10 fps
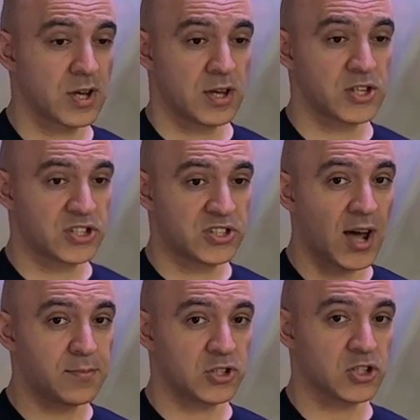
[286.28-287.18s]

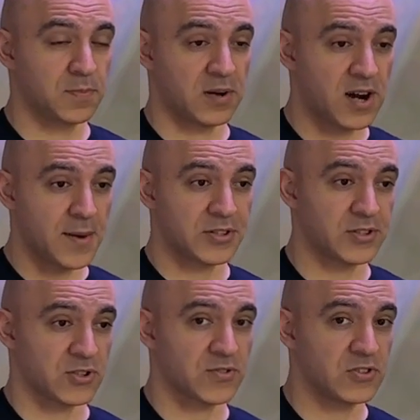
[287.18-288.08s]
established
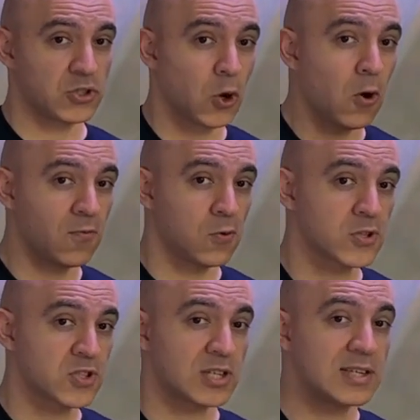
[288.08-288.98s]
parameters. We know
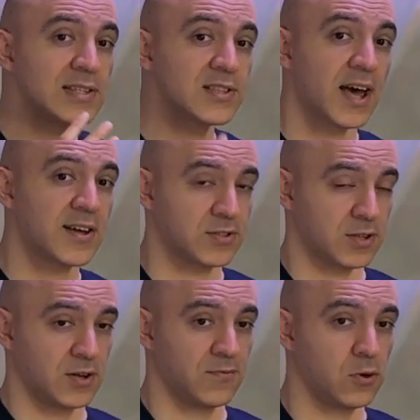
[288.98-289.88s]
what's in that
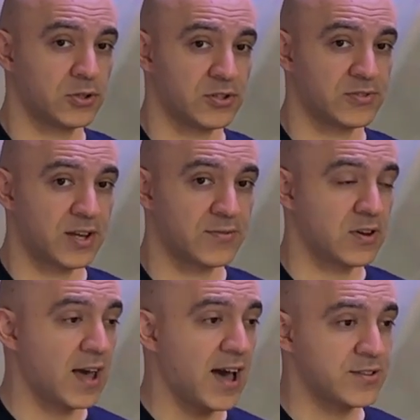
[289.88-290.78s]
water that
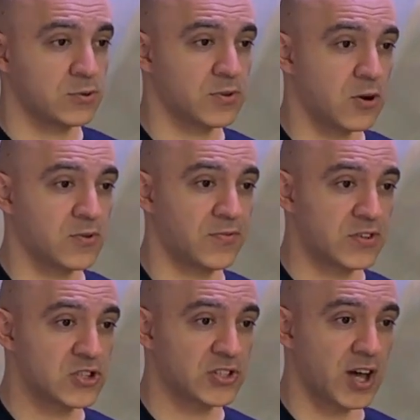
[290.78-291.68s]
we add to our
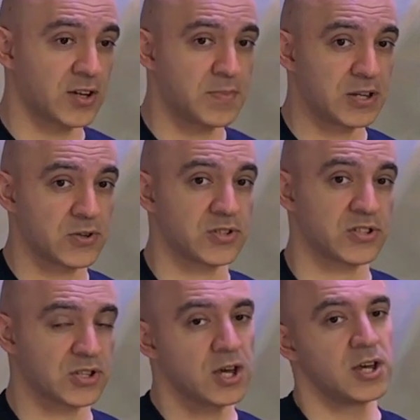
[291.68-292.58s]
fish tank because
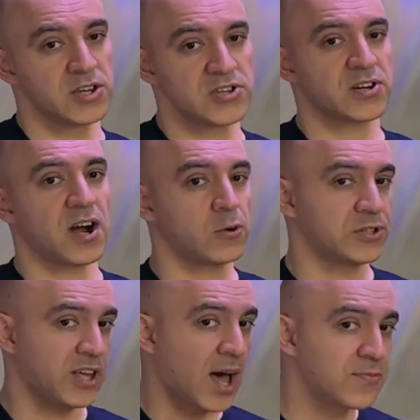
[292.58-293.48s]
it's either our
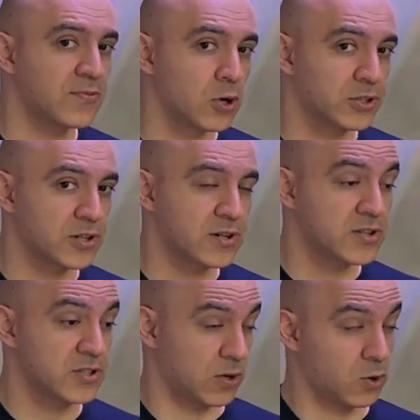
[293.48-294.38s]
tap water,
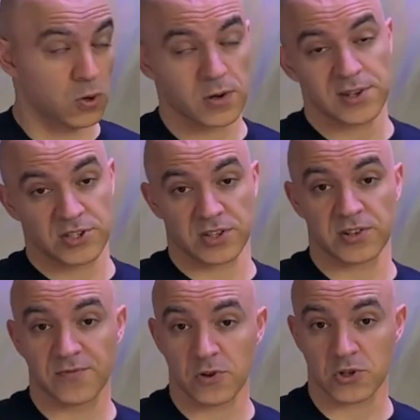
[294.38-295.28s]
it's a
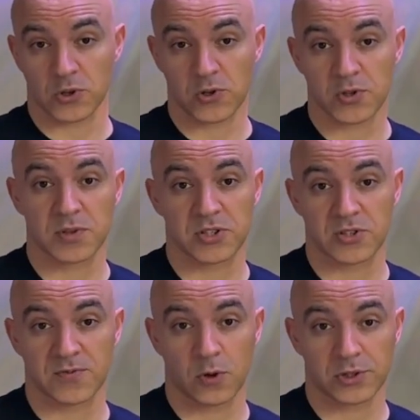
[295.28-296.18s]
reverse
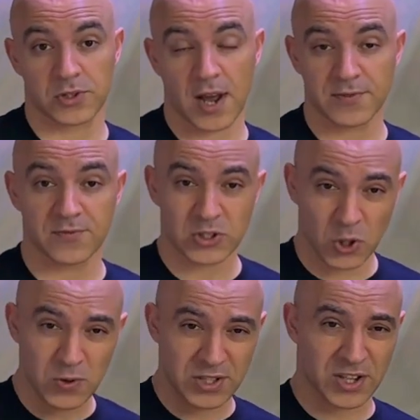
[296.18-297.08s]
osmosis water, and we
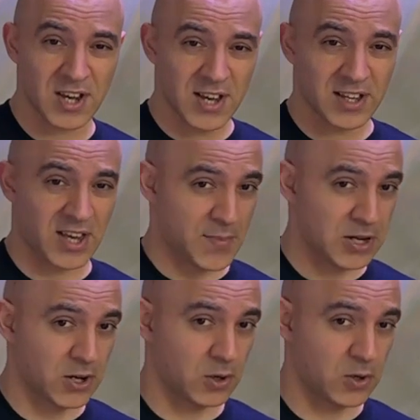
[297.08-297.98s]
know its
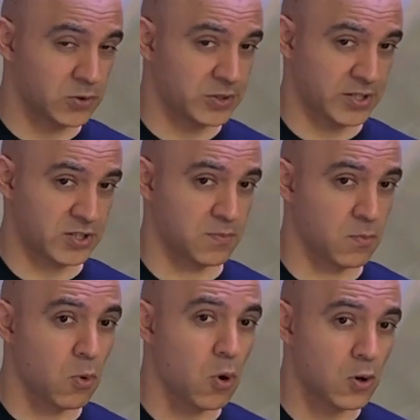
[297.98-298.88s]
chemical contents
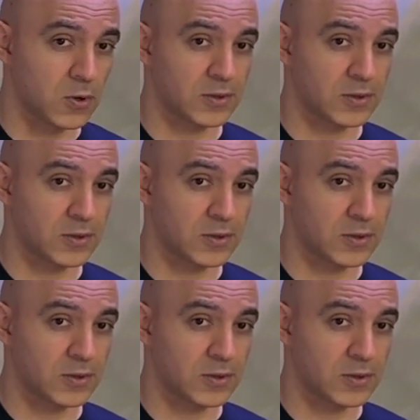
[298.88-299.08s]
more or